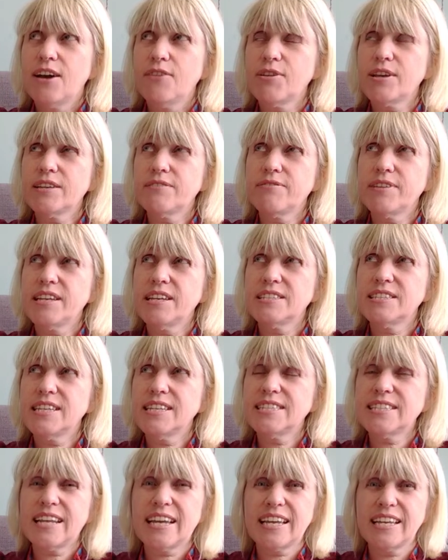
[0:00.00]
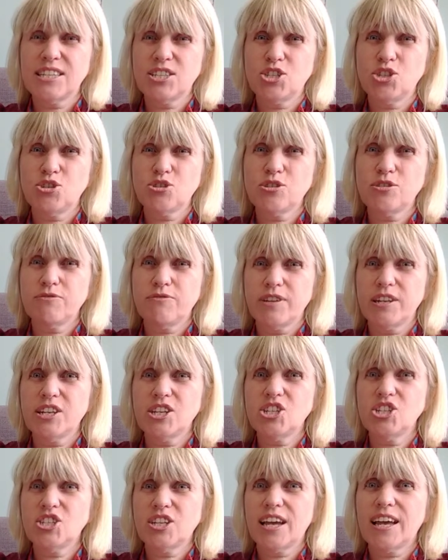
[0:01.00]
8's just
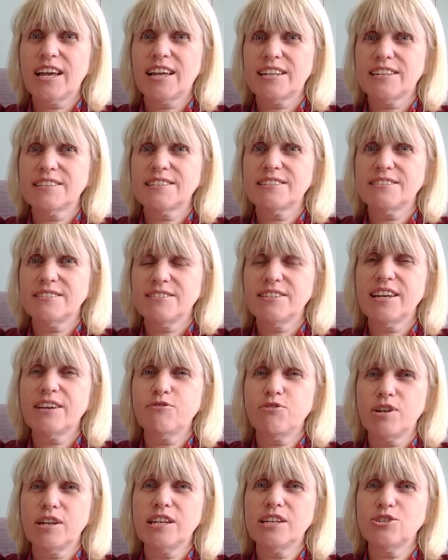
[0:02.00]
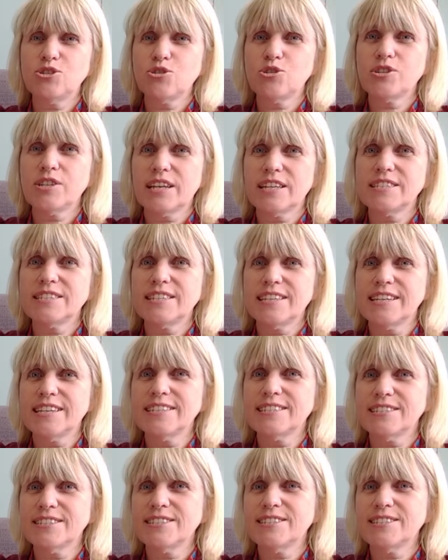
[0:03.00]
finished, and yeah, really enjoyed that season.